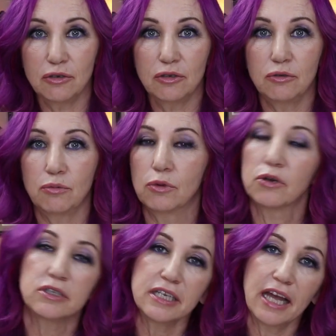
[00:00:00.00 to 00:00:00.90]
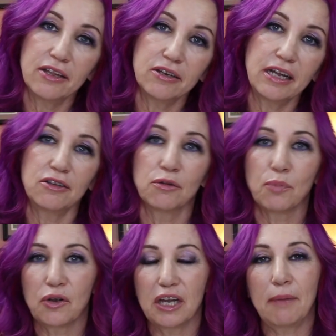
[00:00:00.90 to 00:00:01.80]
you were together, now you're
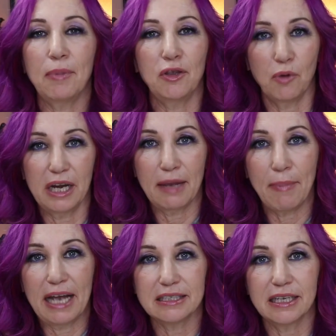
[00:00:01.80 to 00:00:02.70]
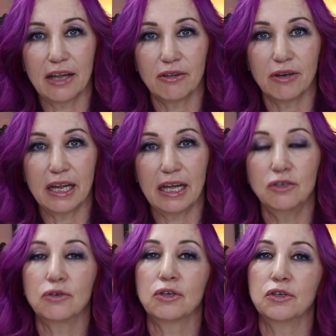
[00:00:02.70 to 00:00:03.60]
broken up and you want to get back together again,
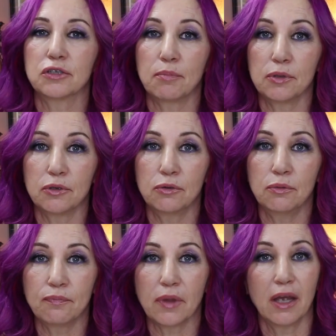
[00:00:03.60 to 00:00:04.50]
you could use a blue